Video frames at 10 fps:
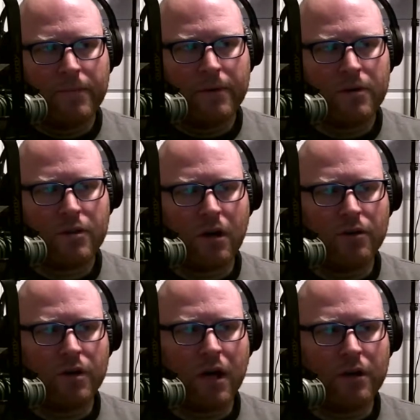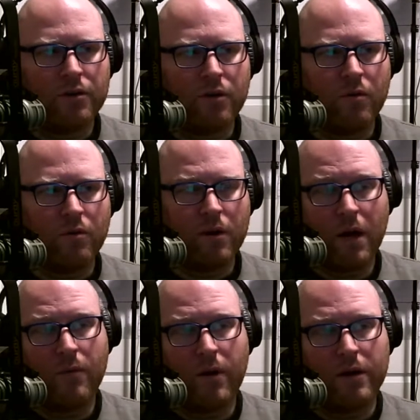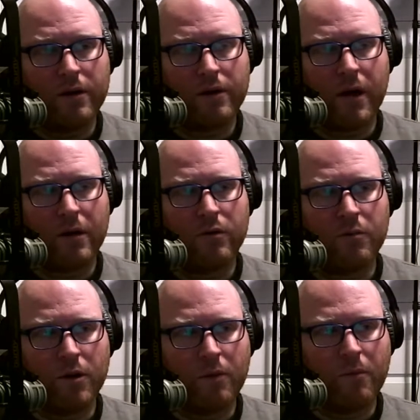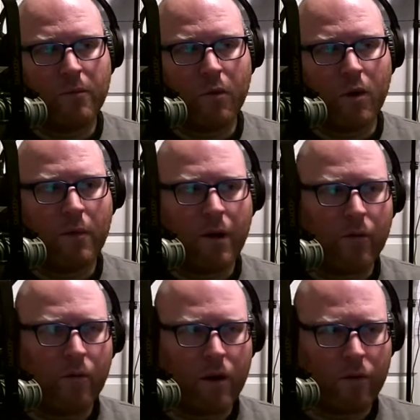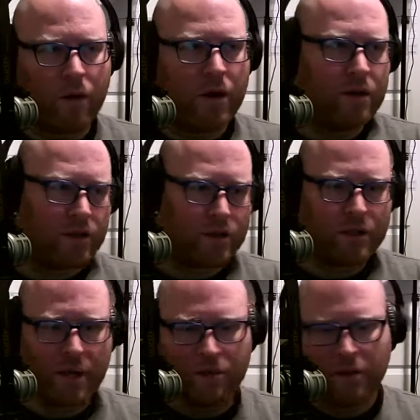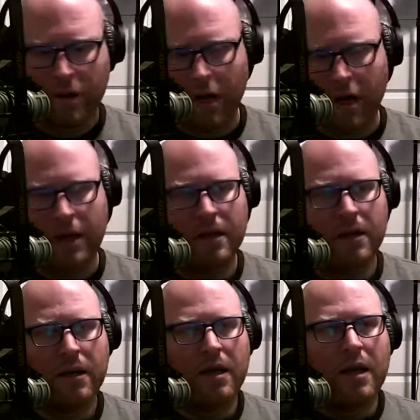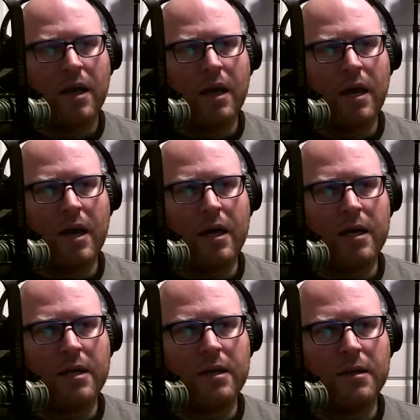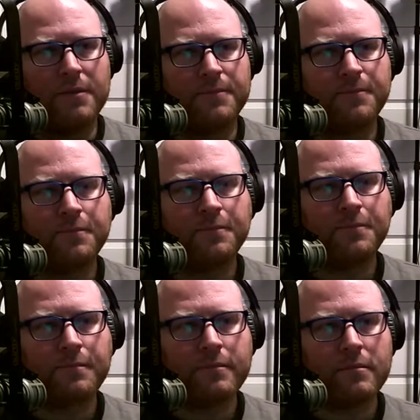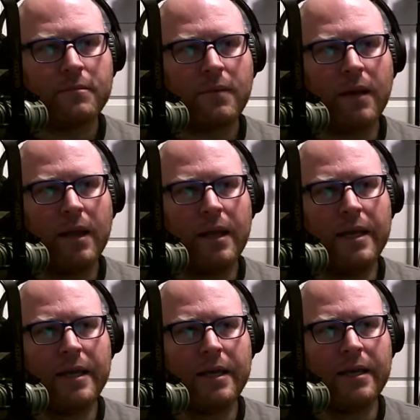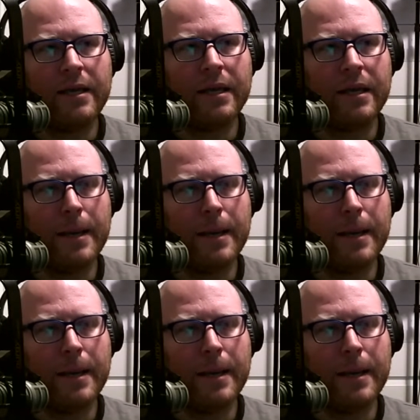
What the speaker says: start talking to him, and then I wanted to talk to him a little bit more about what he wanted just down the line. And he